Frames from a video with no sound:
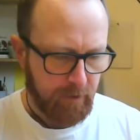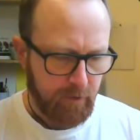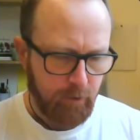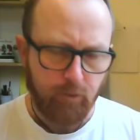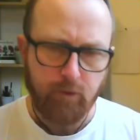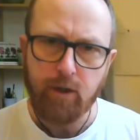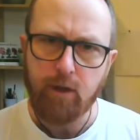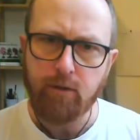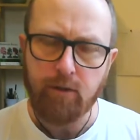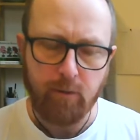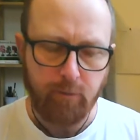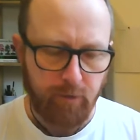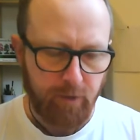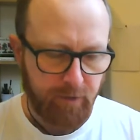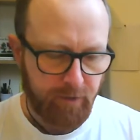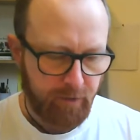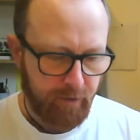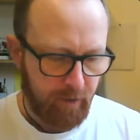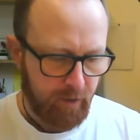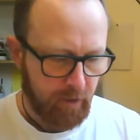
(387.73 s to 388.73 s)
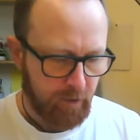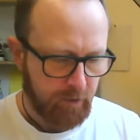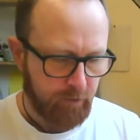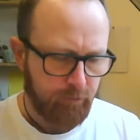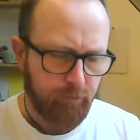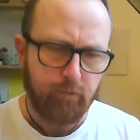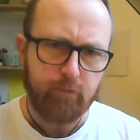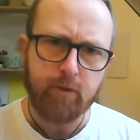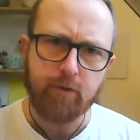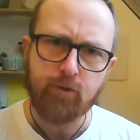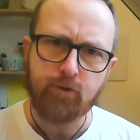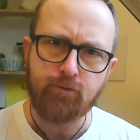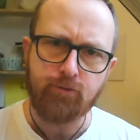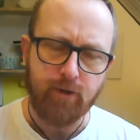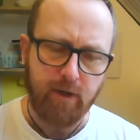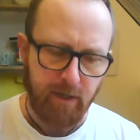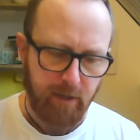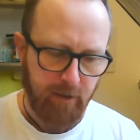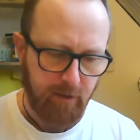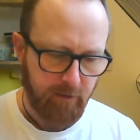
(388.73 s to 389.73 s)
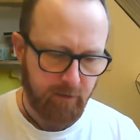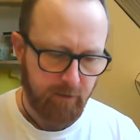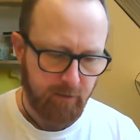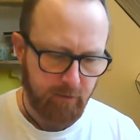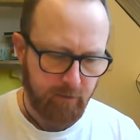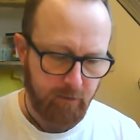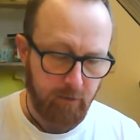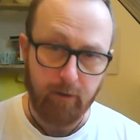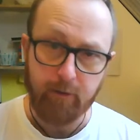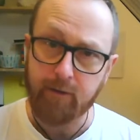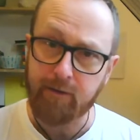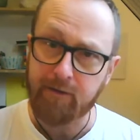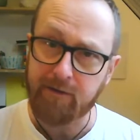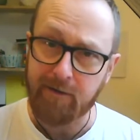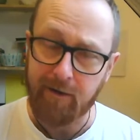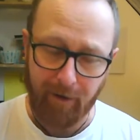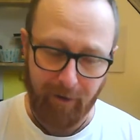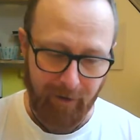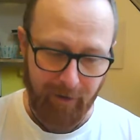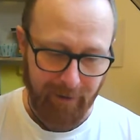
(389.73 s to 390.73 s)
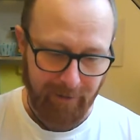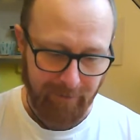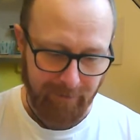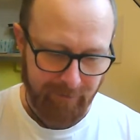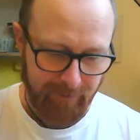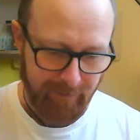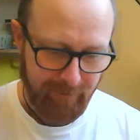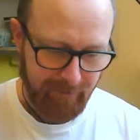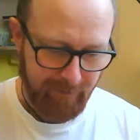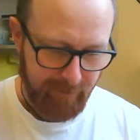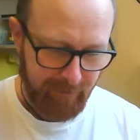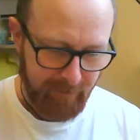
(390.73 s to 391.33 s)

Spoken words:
You'll use them to search through the trees and the skies.